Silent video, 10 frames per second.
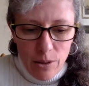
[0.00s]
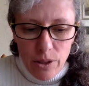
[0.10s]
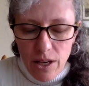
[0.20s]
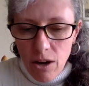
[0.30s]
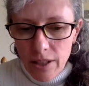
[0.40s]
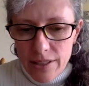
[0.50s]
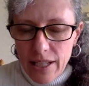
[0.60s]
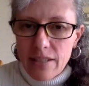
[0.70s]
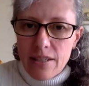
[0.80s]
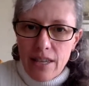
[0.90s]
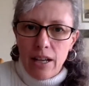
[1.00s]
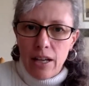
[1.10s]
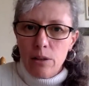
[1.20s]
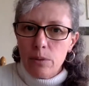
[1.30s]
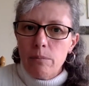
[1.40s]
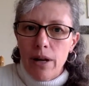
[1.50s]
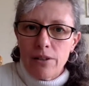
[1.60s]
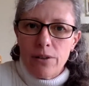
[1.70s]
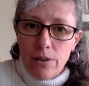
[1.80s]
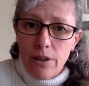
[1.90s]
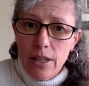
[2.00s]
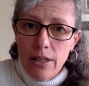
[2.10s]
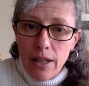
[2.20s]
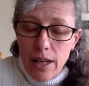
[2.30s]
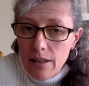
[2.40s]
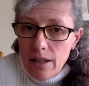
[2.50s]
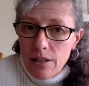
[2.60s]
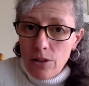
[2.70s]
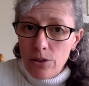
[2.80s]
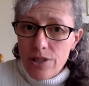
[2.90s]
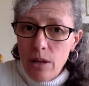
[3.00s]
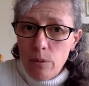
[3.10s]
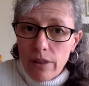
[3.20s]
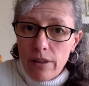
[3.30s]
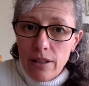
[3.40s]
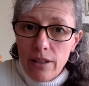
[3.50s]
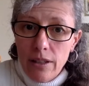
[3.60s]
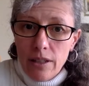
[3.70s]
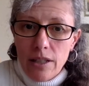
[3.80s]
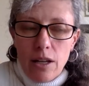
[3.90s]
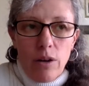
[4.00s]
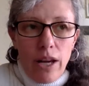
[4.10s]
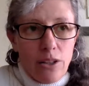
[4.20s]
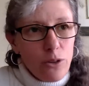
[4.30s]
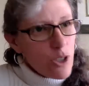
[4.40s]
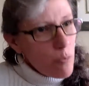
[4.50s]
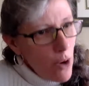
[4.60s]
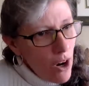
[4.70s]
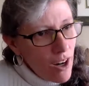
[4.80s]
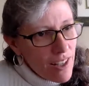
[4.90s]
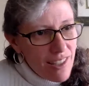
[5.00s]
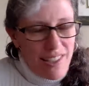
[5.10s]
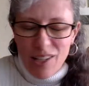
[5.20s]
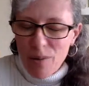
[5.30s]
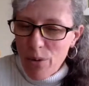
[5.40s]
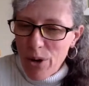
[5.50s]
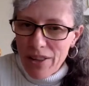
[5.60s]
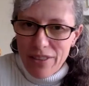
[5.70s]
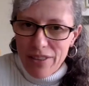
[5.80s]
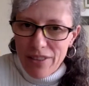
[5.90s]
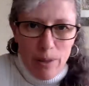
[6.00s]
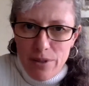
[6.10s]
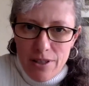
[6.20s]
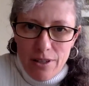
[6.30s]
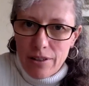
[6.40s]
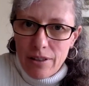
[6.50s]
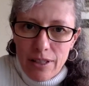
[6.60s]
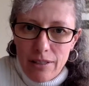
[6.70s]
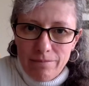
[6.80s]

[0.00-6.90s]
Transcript: all it takes is that kind of reminder, and you'll stay with it, and you'll just pause and take a breath. And sometimes that's all you need.